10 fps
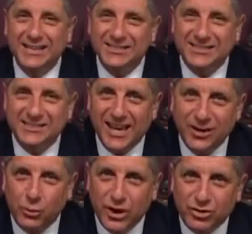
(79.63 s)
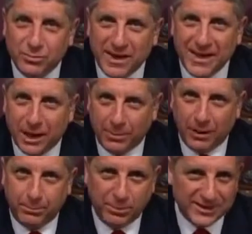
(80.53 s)
Stick with me
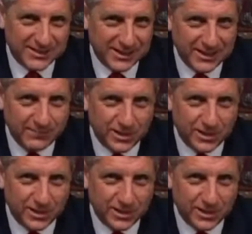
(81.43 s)
about precedent